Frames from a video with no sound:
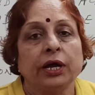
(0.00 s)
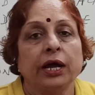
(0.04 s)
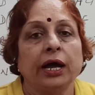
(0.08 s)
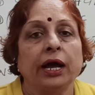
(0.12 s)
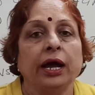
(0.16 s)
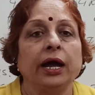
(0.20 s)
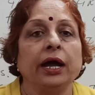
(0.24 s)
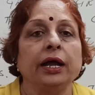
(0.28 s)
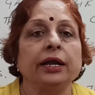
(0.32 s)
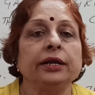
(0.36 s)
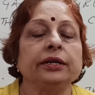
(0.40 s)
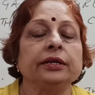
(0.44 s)

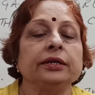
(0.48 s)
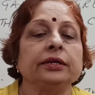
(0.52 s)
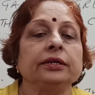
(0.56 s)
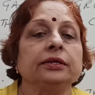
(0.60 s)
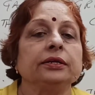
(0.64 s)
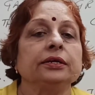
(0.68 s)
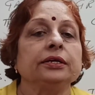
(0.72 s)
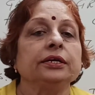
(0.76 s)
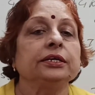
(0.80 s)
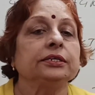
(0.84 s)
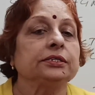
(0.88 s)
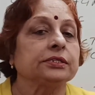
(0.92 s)

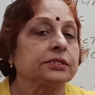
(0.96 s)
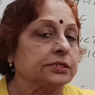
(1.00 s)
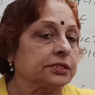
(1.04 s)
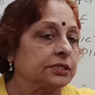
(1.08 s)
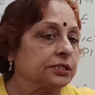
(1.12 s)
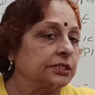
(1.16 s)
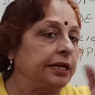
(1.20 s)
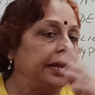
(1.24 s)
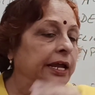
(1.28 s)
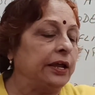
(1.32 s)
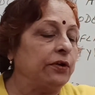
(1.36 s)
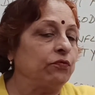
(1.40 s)
and his
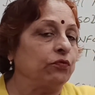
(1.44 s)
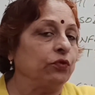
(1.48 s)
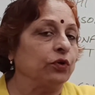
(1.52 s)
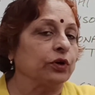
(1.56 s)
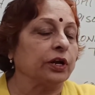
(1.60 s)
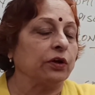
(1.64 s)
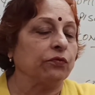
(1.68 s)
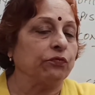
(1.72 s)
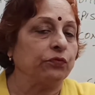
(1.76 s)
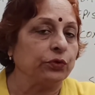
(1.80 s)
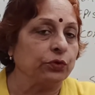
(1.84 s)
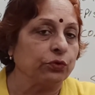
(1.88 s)
stay for
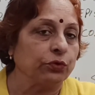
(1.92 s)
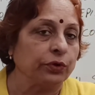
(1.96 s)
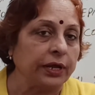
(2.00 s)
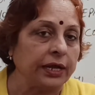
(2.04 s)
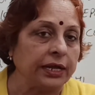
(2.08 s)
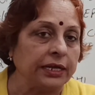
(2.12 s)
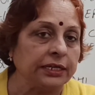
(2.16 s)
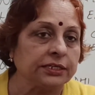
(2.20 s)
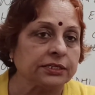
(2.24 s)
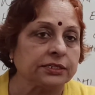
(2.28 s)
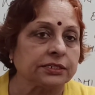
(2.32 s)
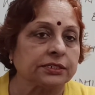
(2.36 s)
a few
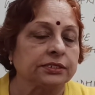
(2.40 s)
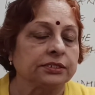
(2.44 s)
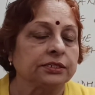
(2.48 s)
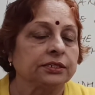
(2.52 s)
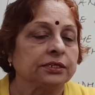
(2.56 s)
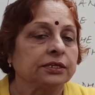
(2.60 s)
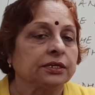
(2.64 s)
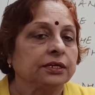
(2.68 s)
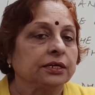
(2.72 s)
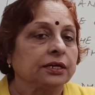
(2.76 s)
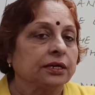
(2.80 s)
days